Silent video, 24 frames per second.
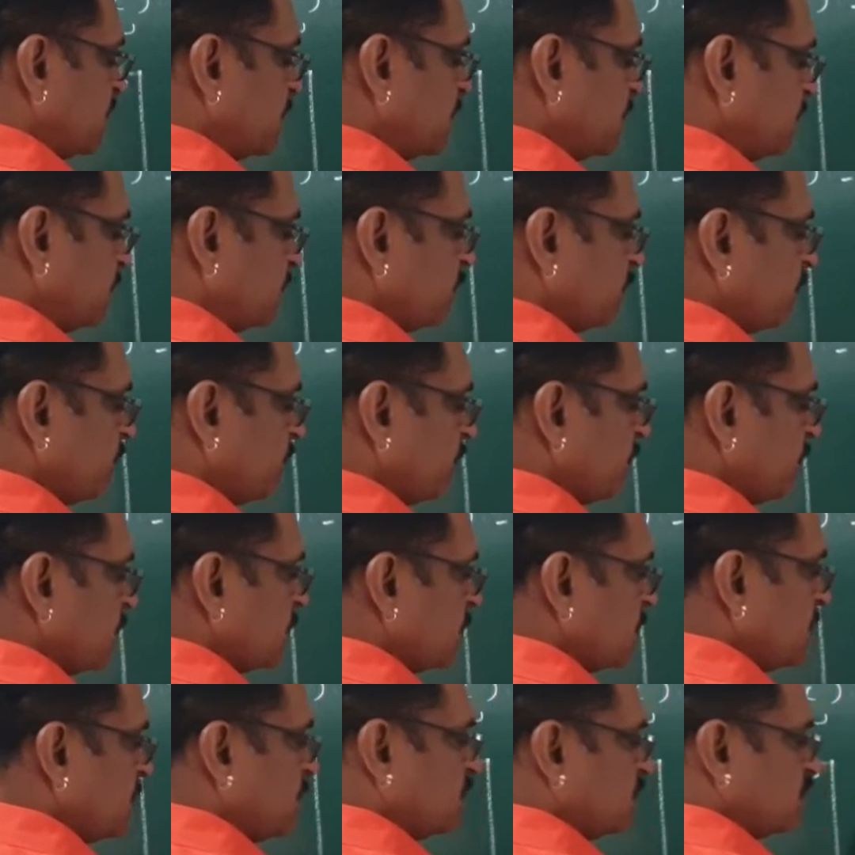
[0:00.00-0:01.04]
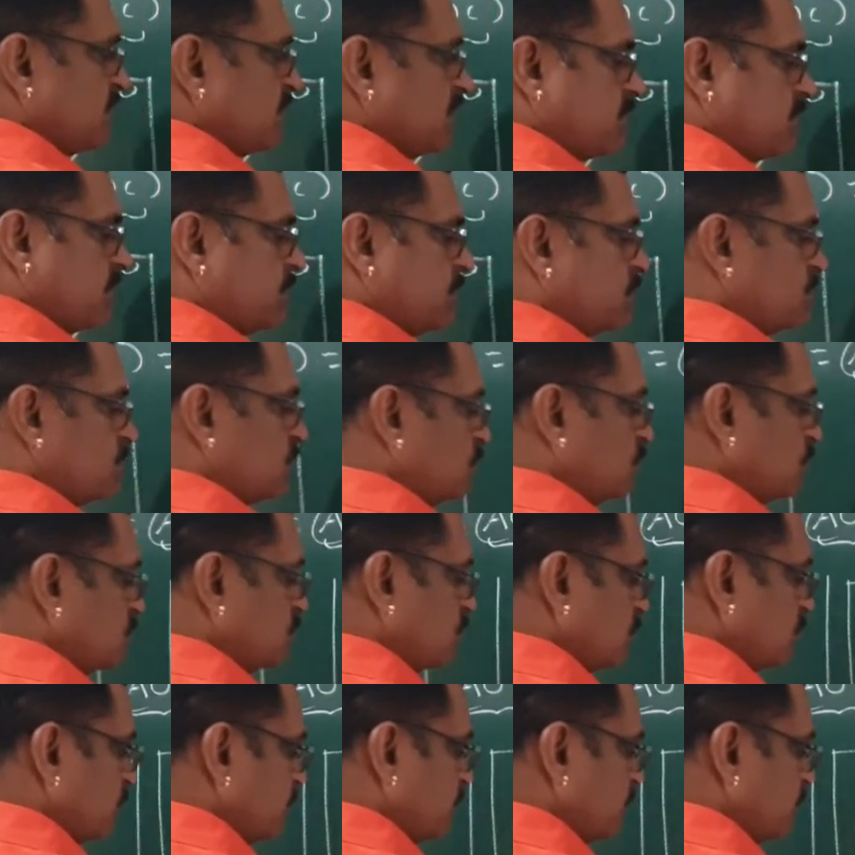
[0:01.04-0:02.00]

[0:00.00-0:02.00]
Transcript: C is equal to